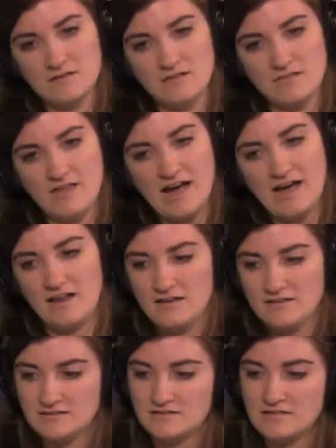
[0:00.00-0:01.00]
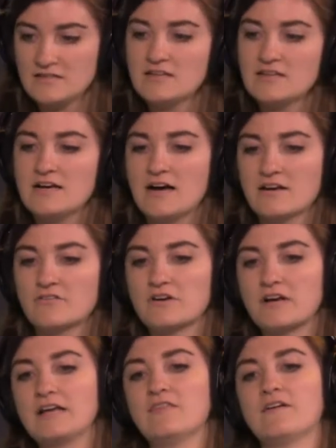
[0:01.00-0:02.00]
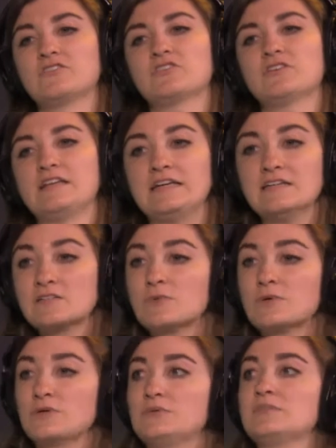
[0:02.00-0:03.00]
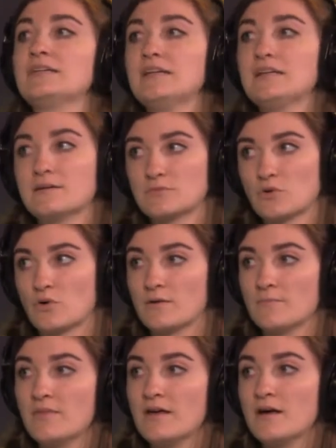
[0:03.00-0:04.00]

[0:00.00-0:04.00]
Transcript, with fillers: that seeing he had a grenade launcher and he's the one who's leading him toward him,